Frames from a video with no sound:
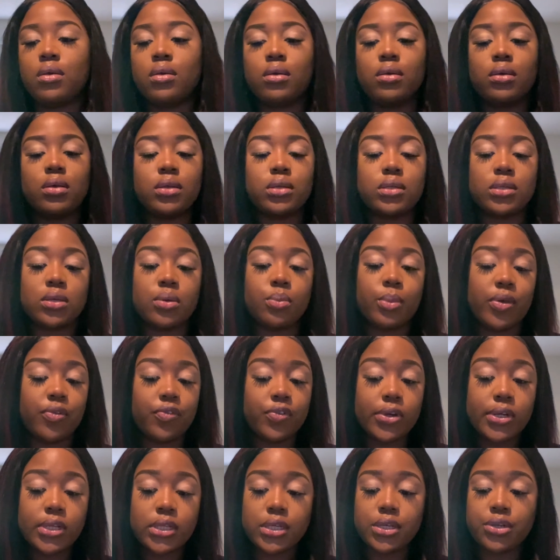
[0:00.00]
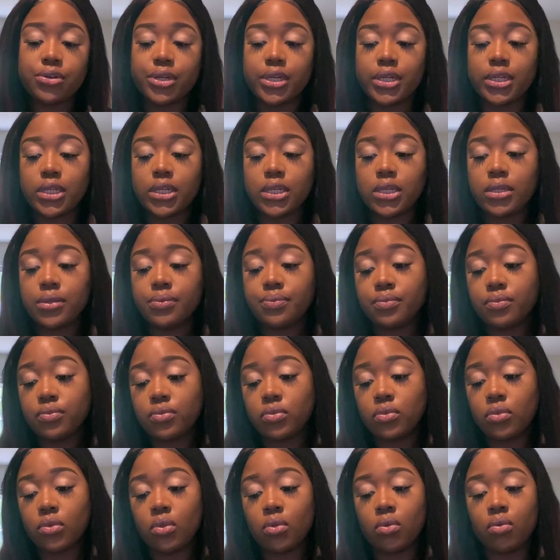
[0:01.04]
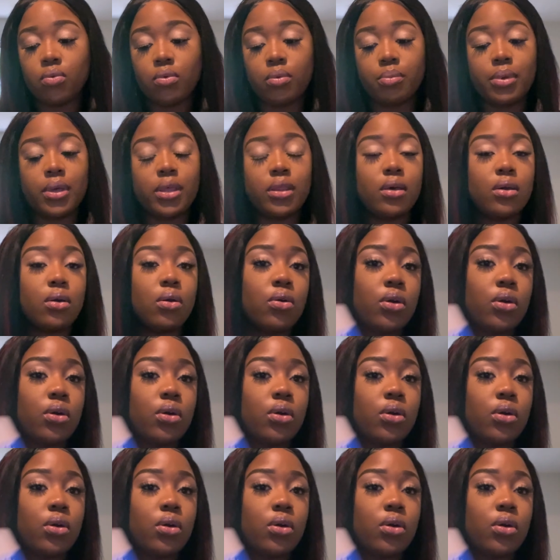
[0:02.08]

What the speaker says: So my first ingredient would be the cocoa